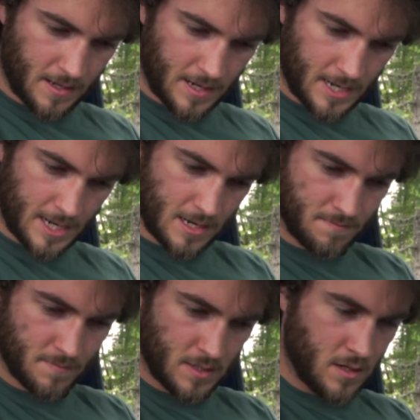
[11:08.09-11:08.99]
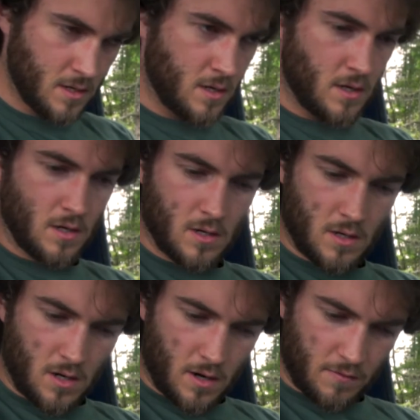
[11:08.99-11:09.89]
Um,
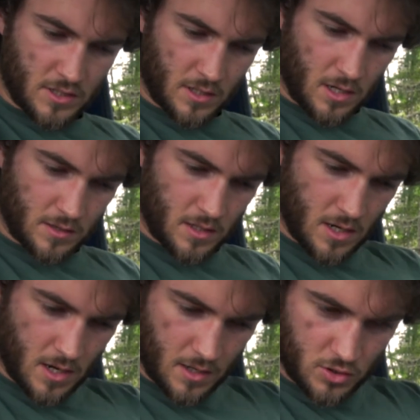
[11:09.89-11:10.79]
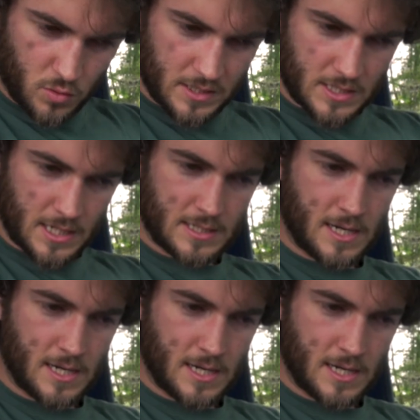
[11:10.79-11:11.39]
Obviously I got the, uh, the twin sticks